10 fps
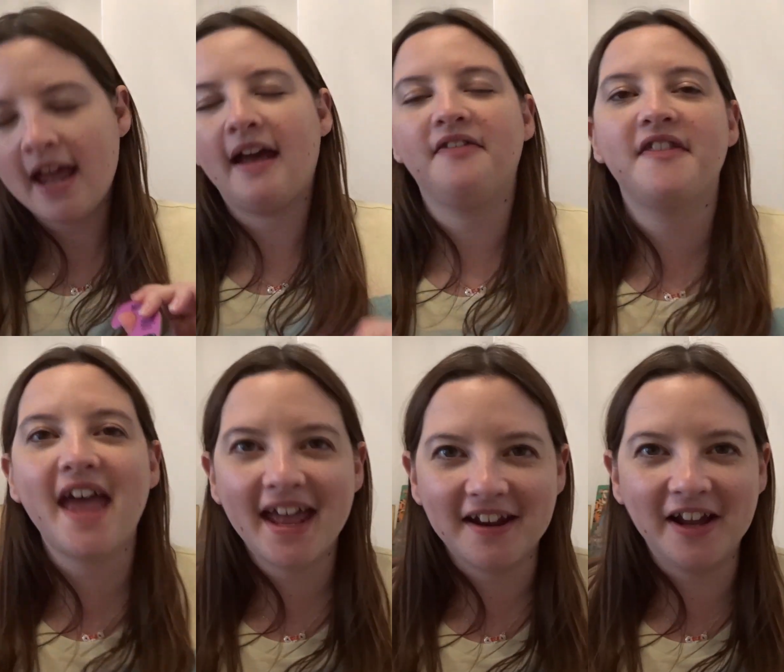And
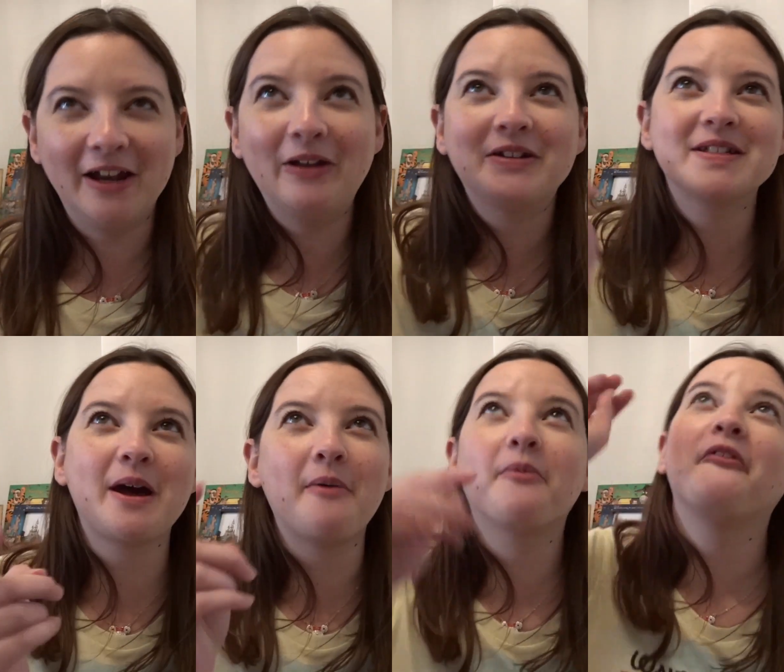then I looked
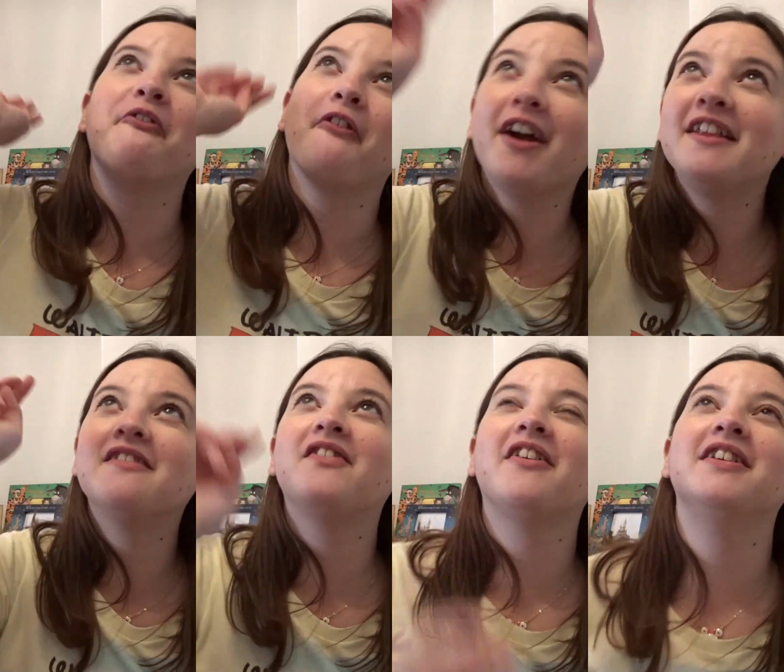up right at
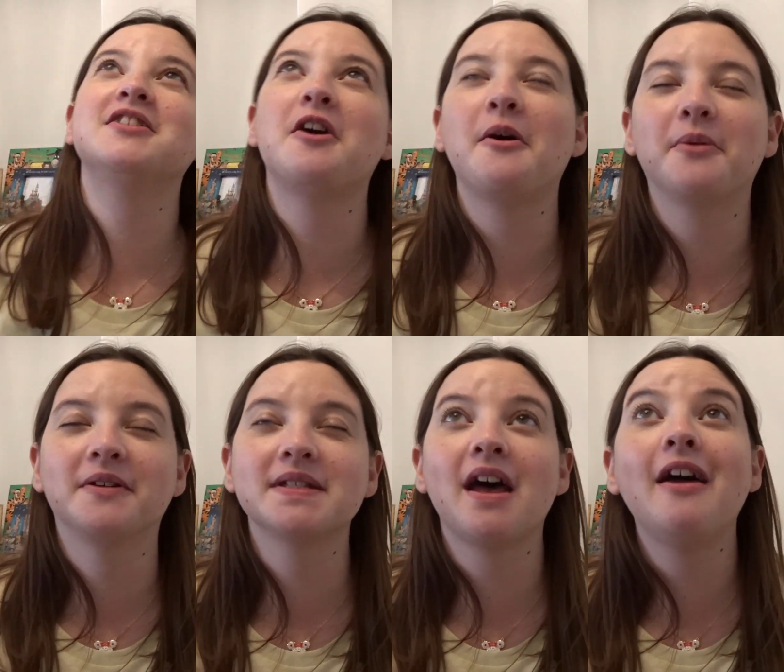the very top and
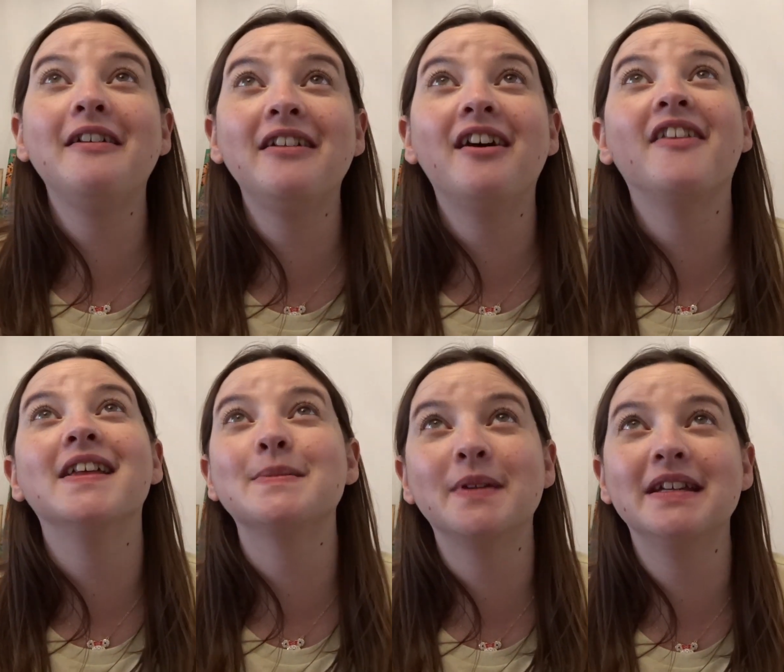I was like, oh look,
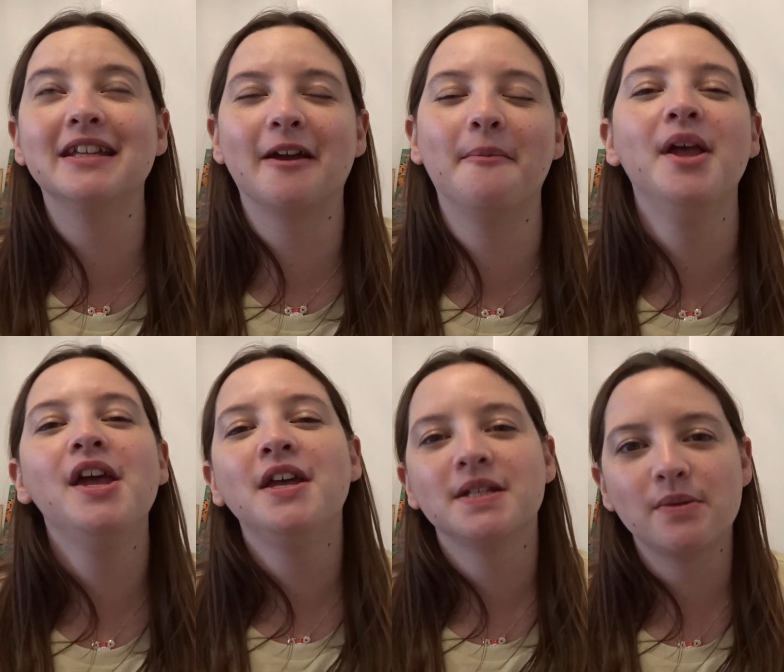there's medium.
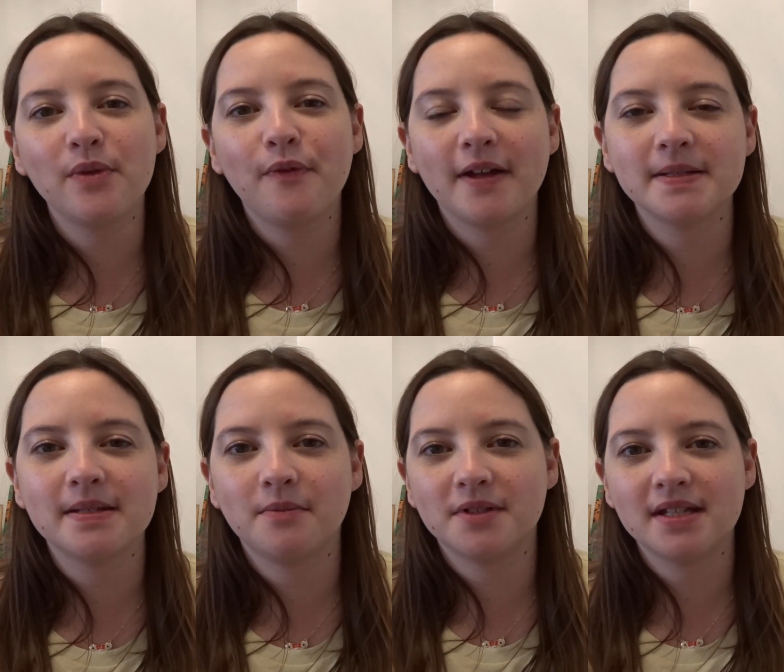So we found
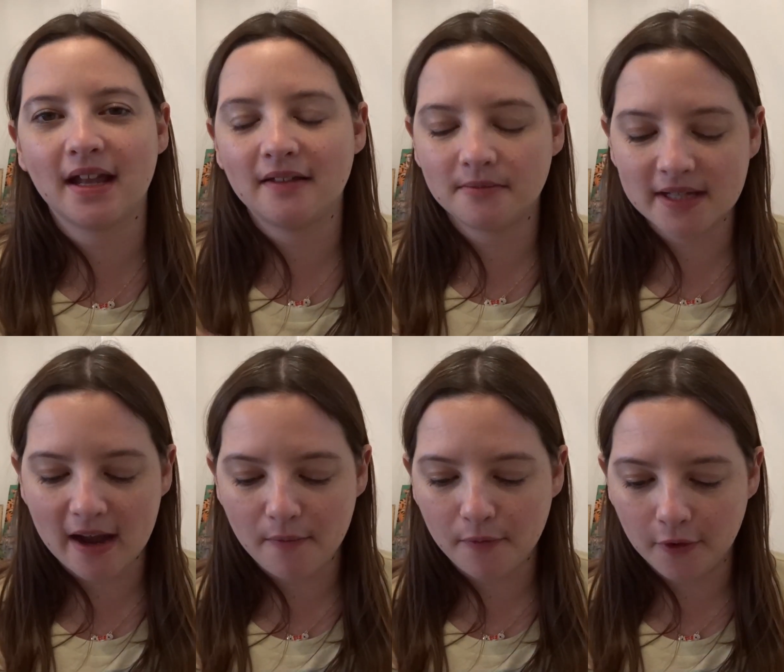someone to get them
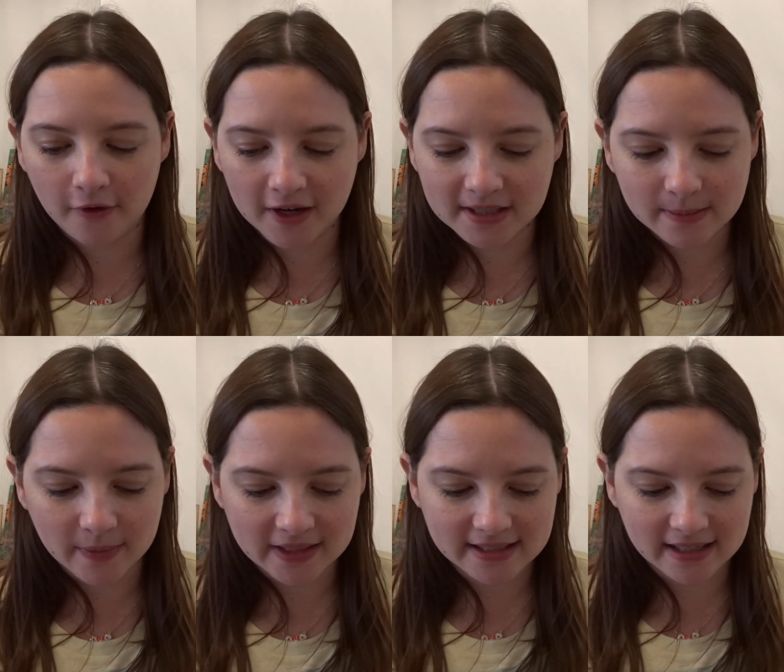down for us,
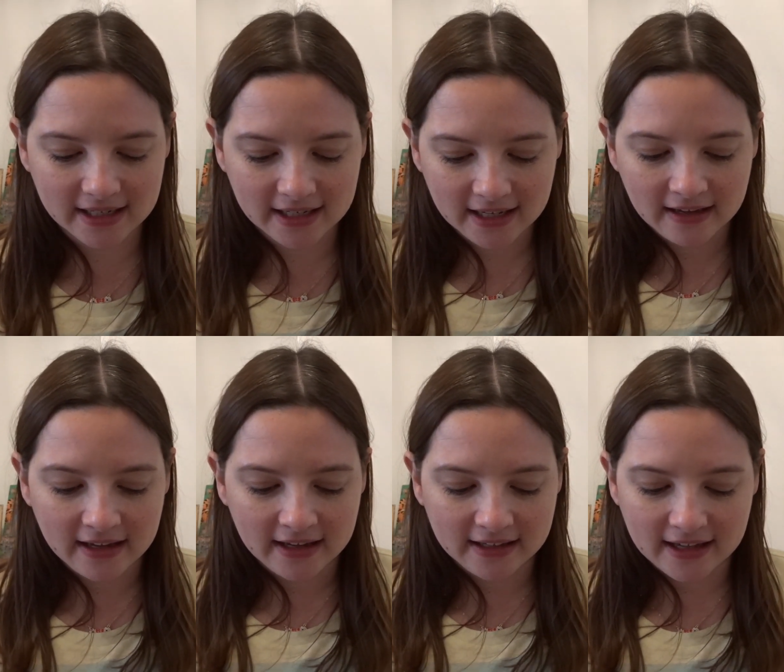but uh,
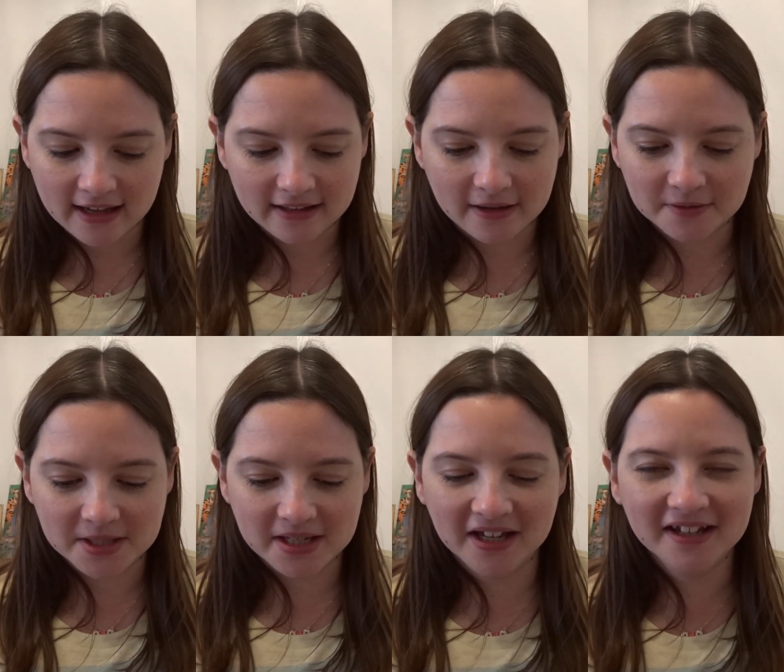yeah, that
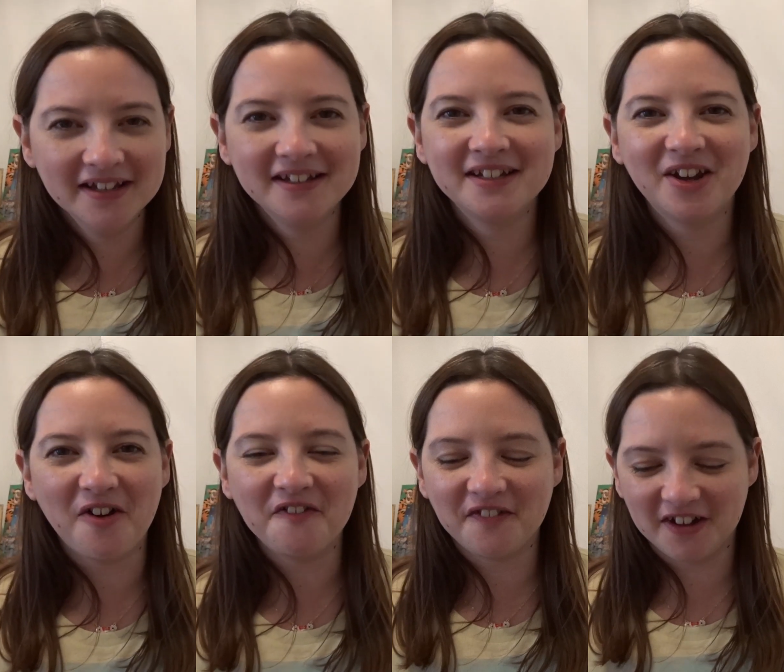was
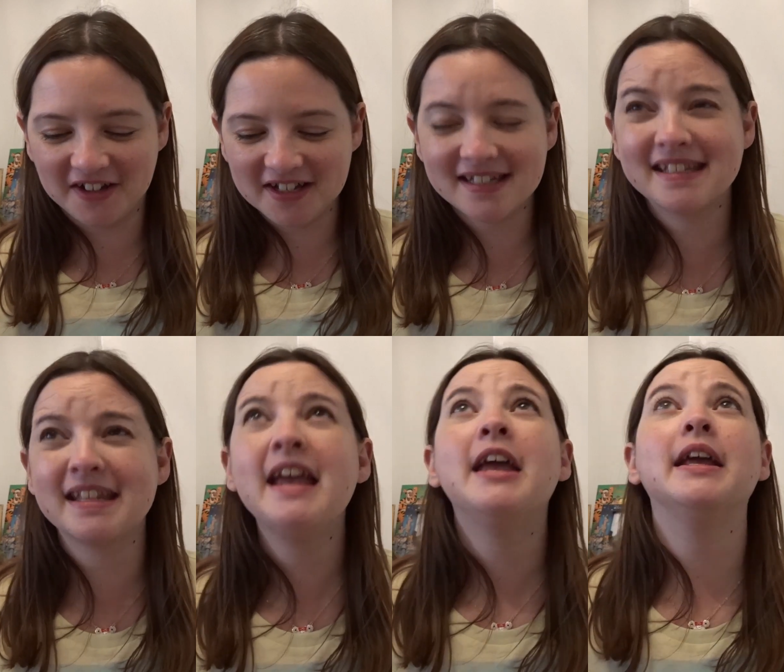not fun because
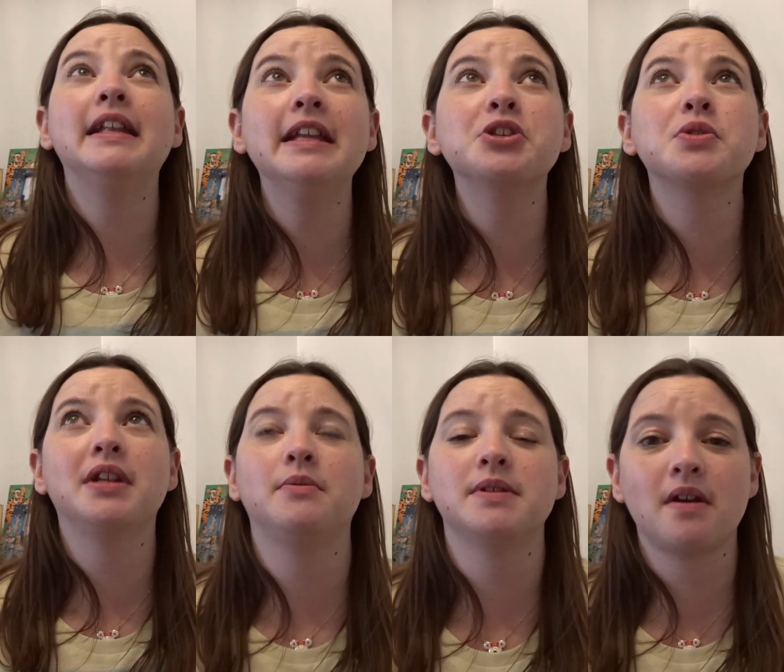it
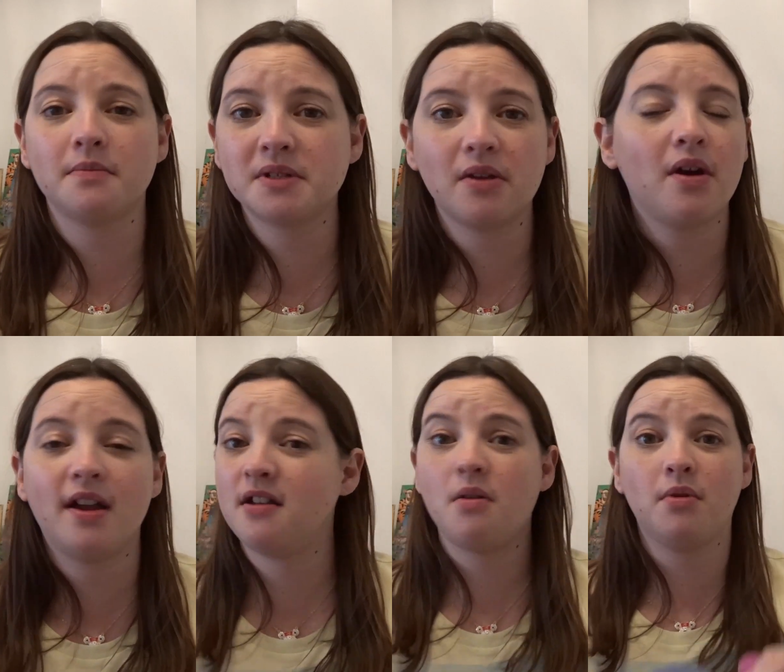literally was up so
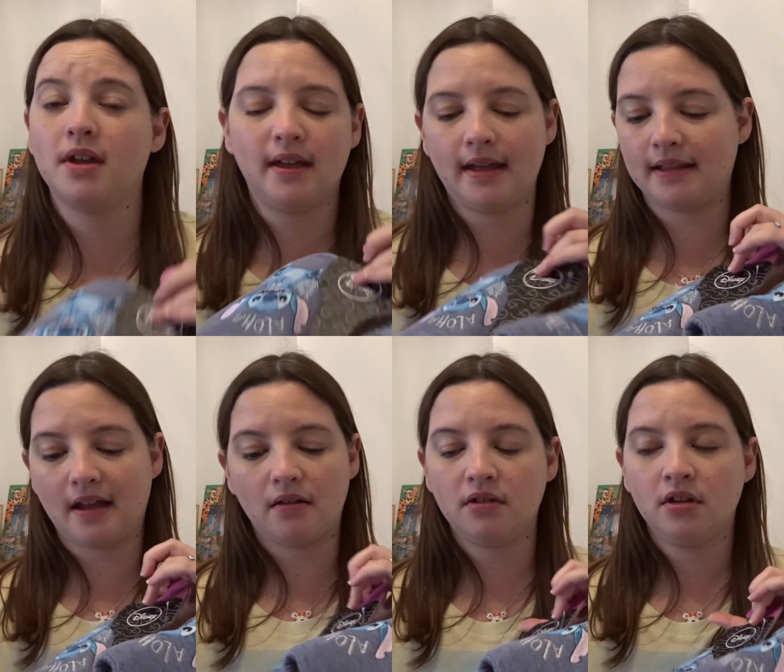high, no one could get
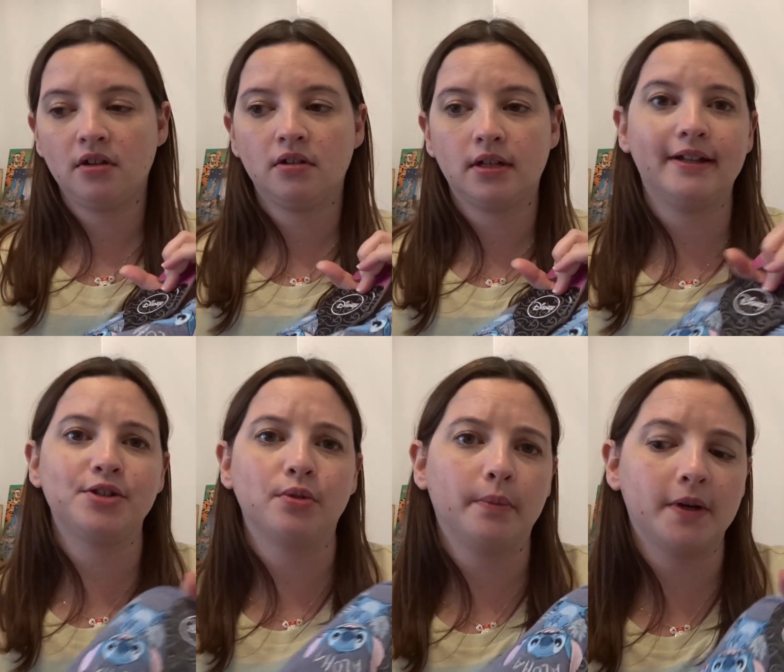that
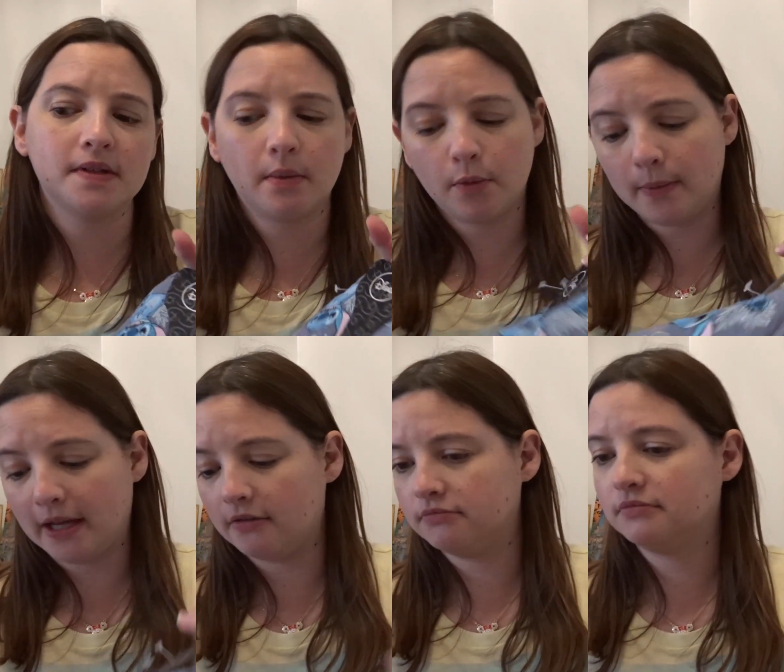unless you're a basketball player.